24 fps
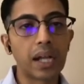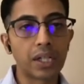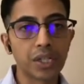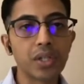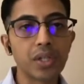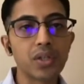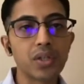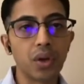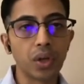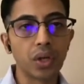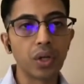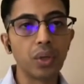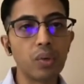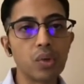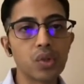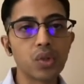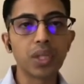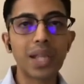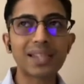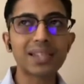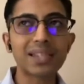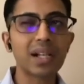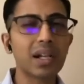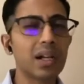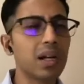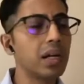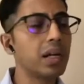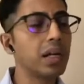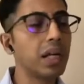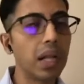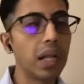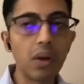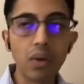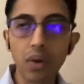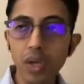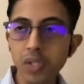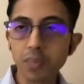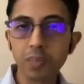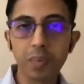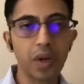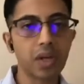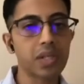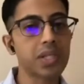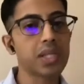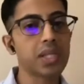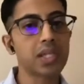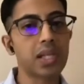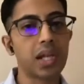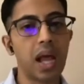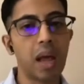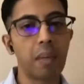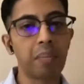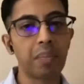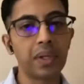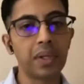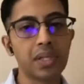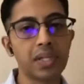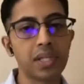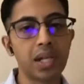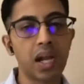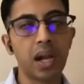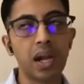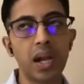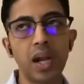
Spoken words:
So that's a continuous process that happens in our network.